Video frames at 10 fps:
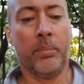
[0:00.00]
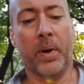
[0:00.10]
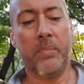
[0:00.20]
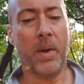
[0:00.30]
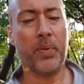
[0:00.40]

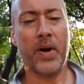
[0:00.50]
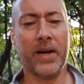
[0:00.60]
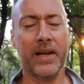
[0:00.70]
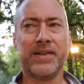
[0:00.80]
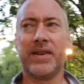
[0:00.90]
But my point
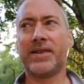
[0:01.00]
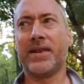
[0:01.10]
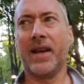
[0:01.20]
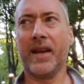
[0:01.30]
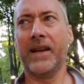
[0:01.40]
is, it's
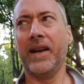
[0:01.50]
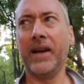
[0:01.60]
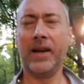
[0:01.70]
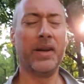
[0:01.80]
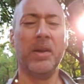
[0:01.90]
like
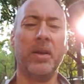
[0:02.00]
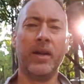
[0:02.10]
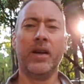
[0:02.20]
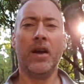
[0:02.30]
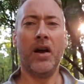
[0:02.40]

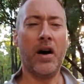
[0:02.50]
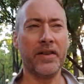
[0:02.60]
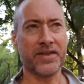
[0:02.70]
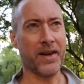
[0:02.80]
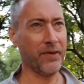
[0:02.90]
all
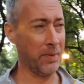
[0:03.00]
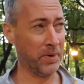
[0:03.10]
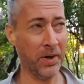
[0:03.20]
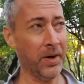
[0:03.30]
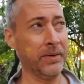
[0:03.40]
this stuff I'm
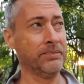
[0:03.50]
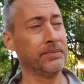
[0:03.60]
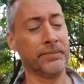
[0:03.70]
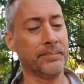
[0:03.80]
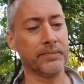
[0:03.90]
doing,
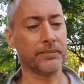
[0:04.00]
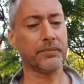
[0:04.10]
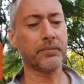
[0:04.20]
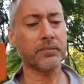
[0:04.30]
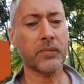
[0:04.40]

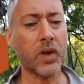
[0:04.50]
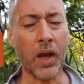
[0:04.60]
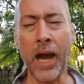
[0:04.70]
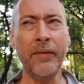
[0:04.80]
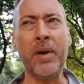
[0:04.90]

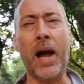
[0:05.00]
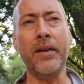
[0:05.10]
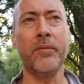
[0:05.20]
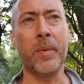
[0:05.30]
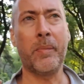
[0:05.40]
I
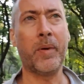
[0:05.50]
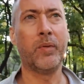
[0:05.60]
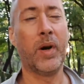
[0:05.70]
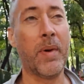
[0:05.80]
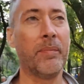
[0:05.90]

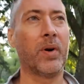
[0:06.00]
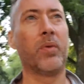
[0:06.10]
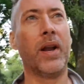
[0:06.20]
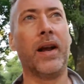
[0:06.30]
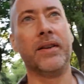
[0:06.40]
remember
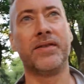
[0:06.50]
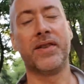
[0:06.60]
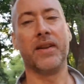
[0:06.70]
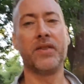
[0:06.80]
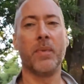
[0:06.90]
when I
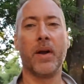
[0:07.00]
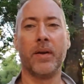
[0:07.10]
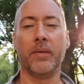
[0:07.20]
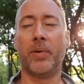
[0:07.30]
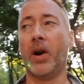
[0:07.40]
said to
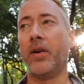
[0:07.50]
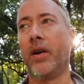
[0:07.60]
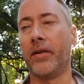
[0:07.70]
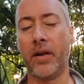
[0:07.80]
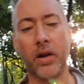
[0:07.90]
my
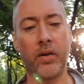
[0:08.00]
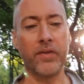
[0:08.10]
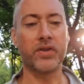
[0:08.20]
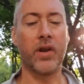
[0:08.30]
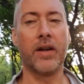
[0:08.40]
partner at the Dollar
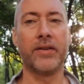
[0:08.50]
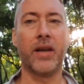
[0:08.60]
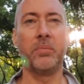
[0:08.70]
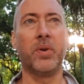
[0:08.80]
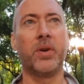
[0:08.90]
Vigilante
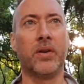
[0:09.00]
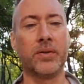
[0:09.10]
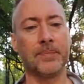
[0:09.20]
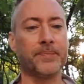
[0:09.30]
at Bugos,